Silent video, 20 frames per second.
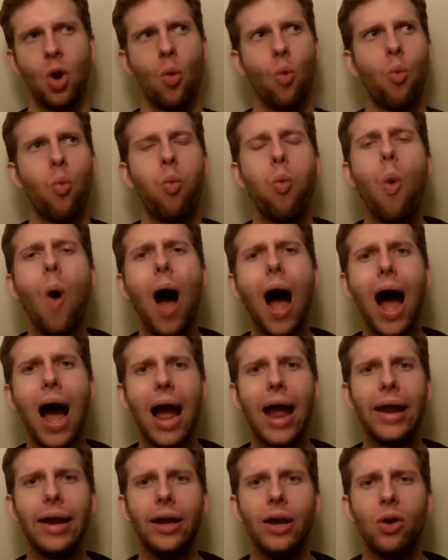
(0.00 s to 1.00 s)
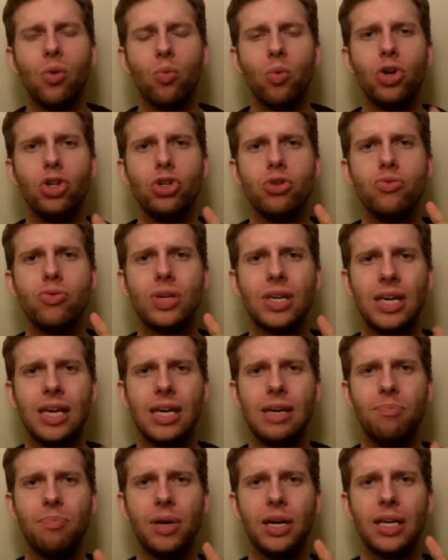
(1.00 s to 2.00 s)
Why would you
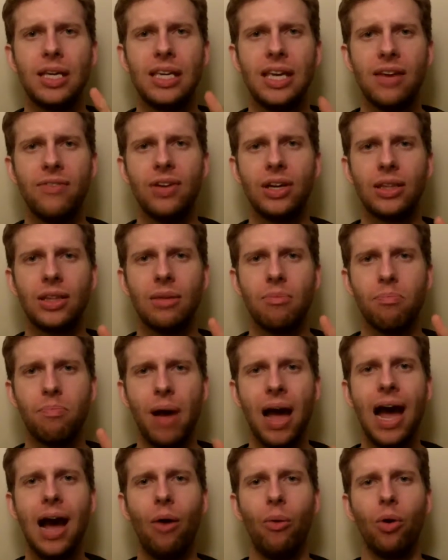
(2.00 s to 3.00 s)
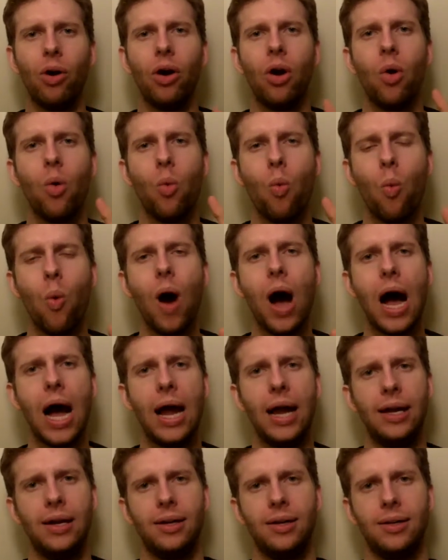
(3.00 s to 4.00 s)
keep giving them power?
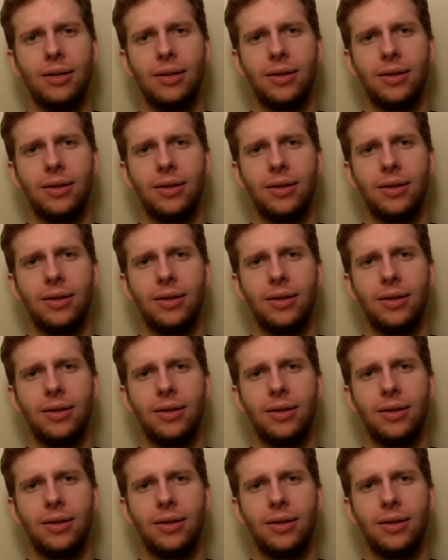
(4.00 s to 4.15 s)
Why?